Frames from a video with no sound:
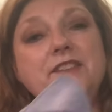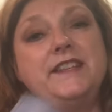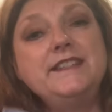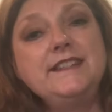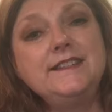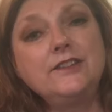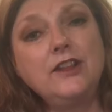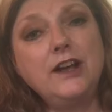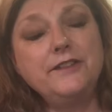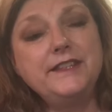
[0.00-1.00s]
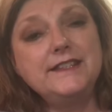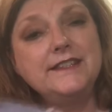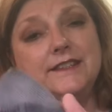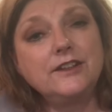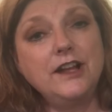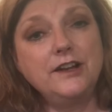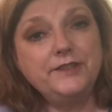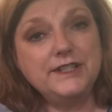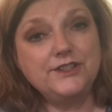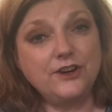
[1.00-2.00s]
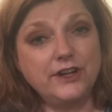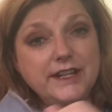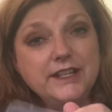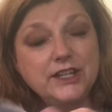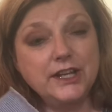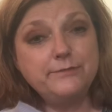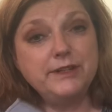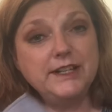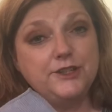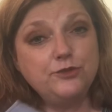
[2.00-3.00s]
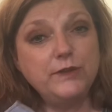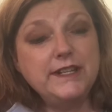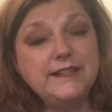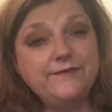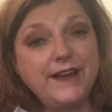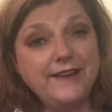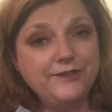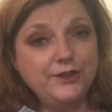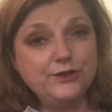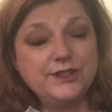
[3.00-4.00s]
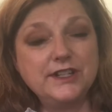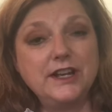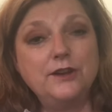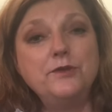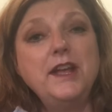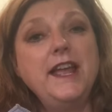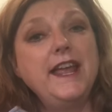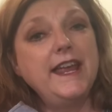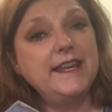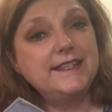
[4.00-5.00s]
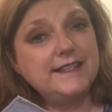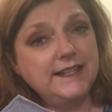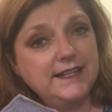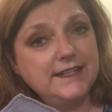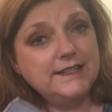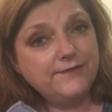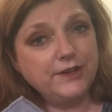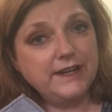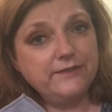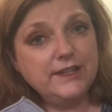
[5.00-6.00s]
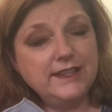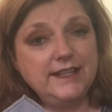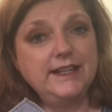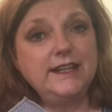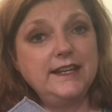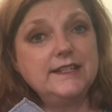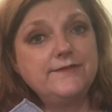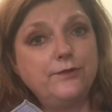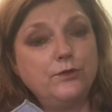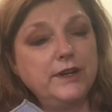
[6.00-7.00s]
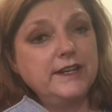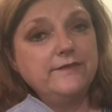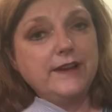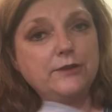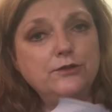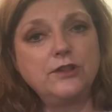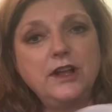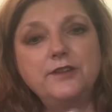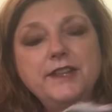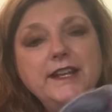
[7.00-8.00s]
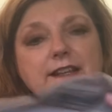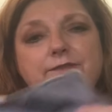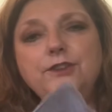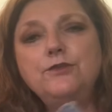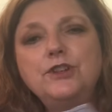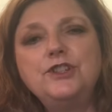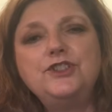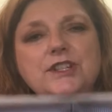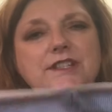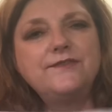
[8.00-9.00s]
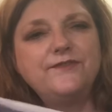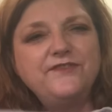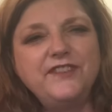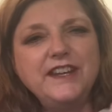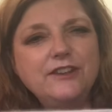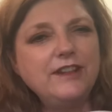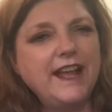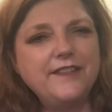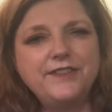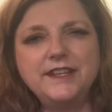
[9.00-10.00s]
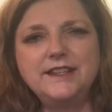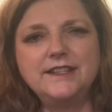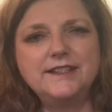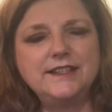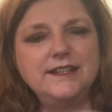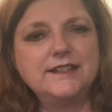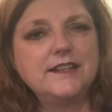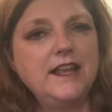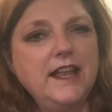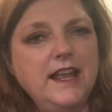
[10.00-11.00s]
This is the cloth. This is the cloth that started the company 25 years ago. It's the E is for Everything is for EnviroCloth. And if you could just feel how thick this is.